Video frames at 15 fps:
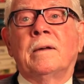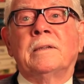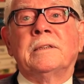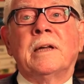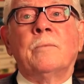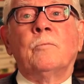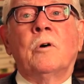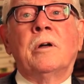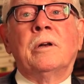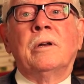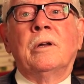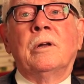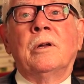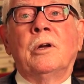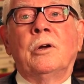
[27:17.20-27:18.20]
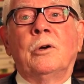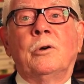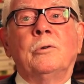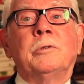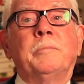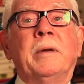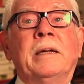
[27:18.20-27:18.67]
someone
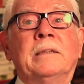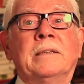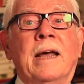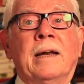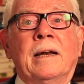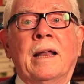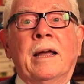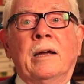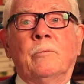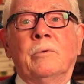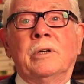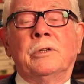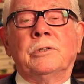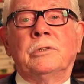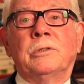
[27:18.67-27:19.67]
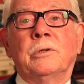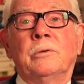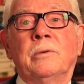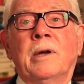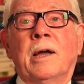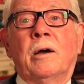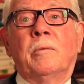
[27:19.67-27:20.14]
who speaks that language
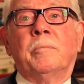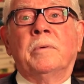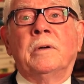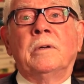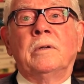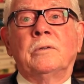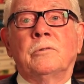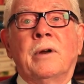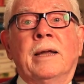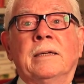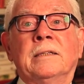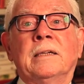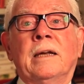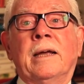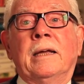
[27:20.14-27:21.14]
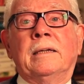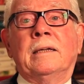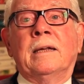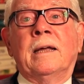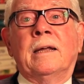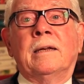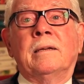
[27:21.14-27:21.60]
to help
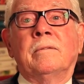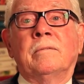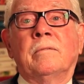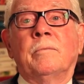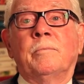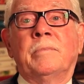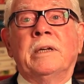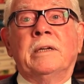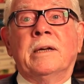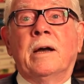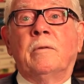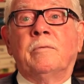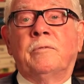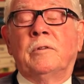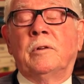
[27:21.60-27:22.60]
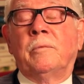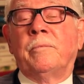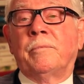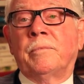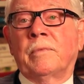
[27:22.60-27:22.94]
translate and be helpful.